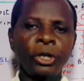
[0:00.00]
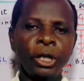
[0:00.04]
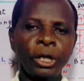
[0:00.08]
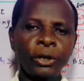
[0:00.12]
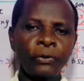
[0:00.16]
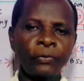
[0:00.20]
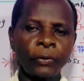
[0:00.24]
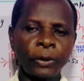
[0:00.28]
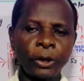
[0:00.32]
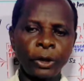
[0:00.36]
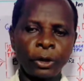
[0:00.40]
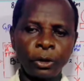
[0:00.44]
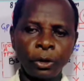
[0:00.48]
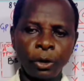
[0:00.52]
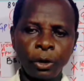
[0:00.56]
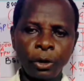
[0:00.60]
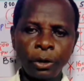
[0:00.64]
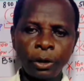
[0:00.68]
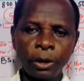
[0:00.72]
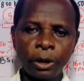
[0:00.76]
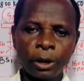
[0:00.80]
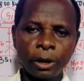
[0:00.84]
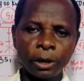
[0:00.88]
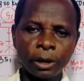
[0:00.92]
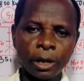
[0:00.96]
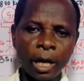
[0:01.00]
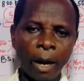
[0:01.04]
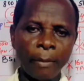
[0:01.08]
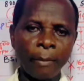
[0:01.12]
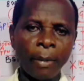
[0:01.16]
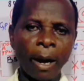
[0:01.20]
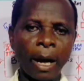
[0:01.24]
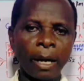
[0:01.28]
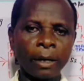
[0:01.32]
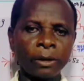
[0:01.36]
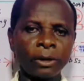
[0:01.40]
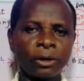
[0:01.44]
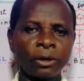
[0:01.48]
This video is
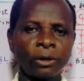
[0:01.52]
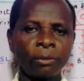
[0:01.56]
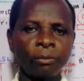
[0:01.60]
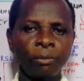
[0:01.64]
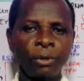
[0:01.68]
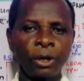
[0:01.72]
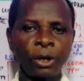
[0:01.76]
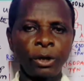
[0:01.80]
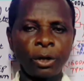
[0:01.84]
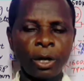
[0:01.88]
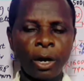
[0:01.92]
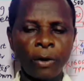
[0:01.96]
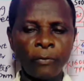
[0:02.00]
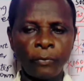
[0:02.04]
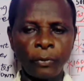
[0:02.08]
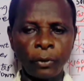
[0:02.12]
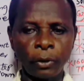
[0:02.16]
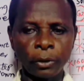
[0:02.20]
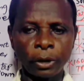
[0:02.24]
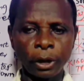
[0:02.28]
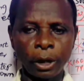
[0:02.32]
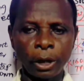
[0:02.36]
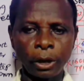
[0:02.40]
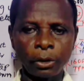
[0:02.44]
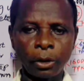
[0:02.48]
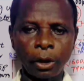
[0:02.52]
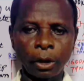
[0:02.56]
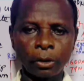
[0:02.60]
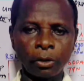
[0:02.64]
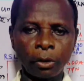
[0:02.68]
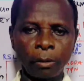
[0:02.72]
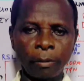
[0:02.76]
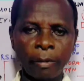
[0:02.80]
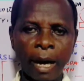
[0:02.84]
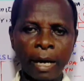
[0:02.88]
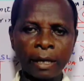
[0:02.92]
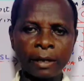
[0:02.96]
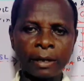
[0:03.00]
about medium voltage
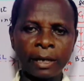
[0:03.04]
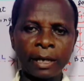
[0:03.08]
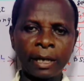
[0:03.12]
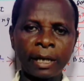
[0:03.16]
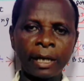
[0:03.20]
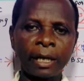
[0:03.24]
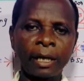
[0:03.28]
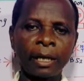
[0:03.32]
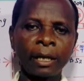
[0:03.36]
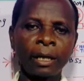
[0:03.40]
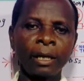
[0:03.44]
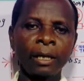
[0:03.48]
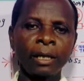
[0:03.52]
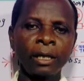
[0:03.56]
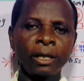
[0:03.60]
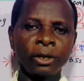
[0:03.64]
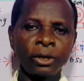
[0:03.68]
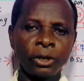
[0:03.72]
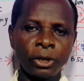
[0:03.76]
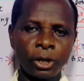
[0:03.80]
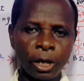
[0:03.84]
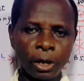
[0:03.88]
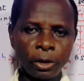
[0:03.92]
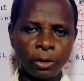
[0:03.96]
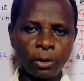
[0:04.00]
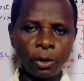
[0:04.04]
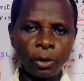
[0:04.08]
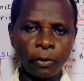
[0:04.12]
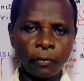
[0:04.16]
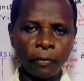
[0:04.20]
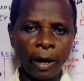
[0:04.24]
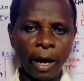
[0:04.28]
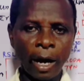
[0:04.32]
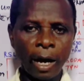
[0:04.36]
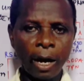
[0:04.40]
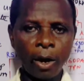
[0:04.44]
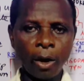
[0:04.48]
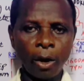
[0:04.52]
automatic
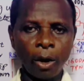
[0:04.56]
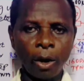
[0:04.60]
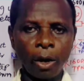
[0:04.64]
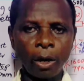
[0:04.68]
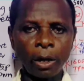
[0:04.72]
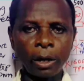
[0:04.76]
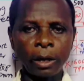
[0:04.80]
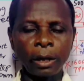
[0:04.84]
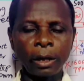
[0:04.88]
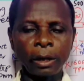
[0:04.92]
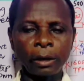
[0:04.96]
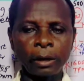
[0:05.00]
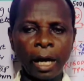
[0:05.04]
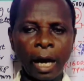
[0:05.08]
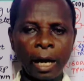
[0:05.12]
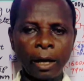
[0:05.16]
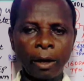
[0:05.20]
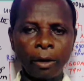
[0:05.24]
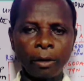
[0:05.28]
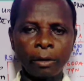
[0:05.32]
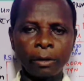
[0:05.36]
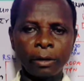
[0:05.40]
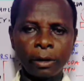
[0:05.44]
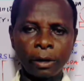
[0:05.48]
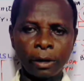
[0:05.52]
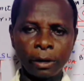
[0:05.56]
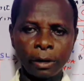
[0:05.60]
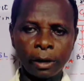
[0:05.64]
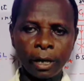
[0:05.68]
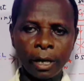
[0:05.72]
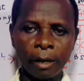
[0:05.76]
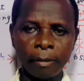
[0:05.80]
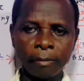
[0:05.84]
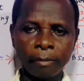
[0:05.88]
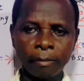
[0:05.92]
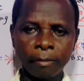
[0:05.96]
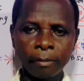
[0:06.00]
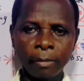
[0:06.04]
changeover or interlock
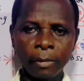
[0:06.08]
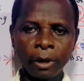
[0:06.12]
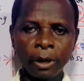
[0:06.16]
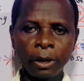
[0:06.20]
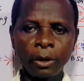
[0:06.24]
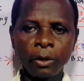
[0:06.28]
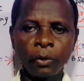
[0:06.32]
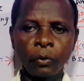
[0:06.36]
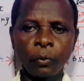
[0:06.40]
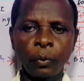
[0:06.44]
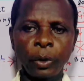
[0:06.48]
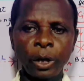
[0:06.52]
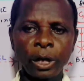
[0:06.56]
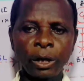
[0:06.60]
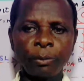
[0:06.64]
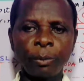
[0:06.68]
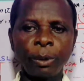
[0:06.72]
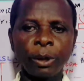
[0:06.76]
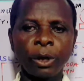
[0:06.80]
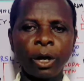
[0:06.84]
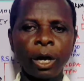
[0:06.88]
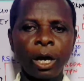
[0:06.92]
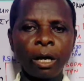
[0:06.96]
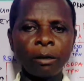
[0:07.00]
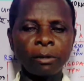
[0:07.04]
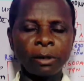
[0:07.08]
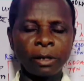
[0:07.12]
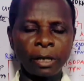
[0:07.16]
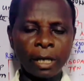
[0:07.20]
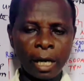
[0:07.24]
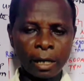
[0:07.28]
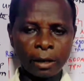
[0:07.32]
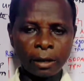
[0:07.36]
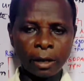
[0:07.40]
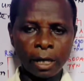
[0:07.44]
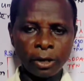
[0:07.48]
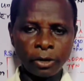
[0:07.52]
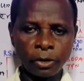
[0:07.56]
system, which becomes
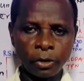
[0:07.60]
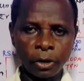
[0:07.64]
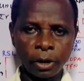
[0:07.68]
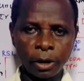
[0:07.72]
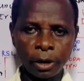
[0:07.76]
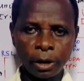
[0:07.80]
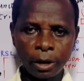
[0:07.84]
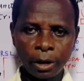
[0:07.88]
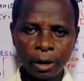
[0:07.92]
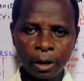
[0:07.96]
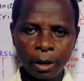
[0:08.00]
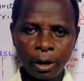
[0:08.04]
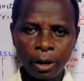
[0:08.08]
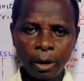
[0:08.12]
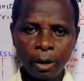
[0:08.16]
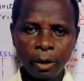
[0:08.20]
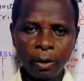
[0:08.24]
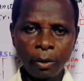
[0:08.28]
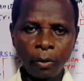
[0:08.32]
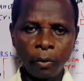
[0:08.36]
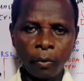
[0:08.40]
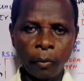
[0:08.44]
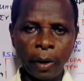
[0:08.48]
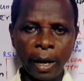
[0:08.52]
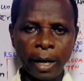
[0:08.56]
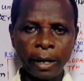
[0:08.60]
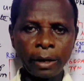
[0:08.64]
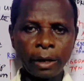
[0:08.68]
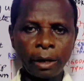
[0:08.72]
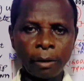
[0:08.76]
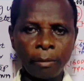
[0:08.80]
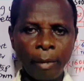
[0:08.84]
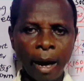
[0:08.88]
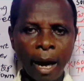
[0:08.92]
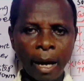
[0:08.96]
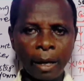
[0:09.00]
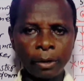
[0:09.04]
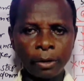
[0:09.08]
necessary when the
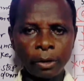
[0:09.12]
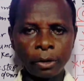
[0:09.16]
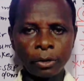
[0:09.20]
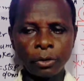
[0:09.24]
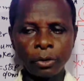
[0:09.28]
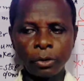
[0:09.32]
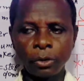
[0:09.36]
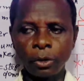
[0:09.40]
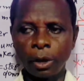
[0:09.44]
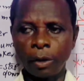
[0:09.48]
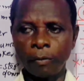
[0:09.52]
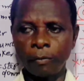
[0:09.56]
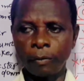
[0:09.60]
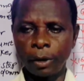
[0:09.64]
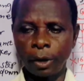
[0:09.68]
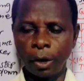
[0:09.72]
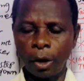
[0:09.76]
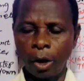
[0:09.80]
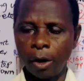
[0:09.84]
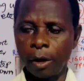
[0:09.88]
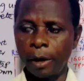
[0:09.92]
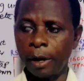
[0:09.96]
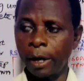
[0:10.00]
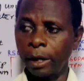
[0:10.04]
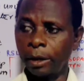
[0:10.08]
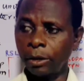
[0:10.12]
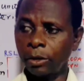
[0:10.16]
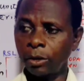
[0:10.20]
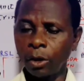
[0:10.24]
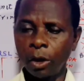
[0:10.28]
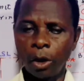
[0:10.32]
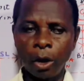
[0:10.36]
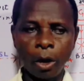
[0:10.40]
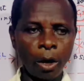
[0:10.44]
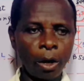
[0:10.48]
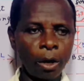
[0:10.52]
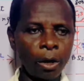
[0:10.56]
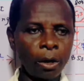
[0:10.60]
magnitude of the current
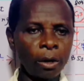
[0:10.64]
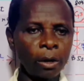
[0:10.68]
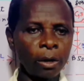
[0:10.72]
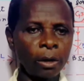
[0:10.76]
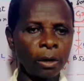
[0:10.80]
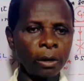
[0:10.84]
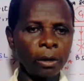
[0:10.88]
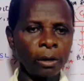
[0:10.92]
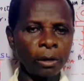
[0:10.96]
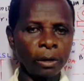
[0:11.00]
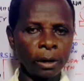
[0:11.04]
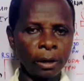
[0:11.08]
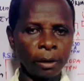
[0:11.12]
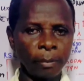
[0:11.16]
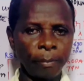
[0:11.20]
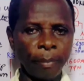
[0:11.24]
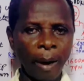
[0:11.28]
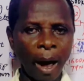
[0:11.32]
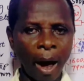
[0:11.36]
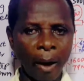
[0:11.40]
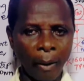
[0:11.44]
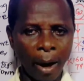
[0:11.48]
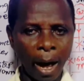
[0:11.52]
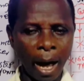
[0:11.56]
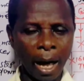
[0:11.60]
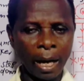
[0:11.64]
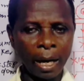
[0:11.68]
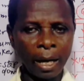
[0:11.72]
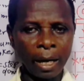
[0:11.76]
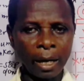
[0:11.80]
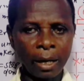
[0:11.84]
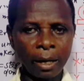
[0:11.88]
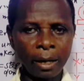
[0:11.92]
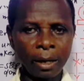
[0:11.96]
or the power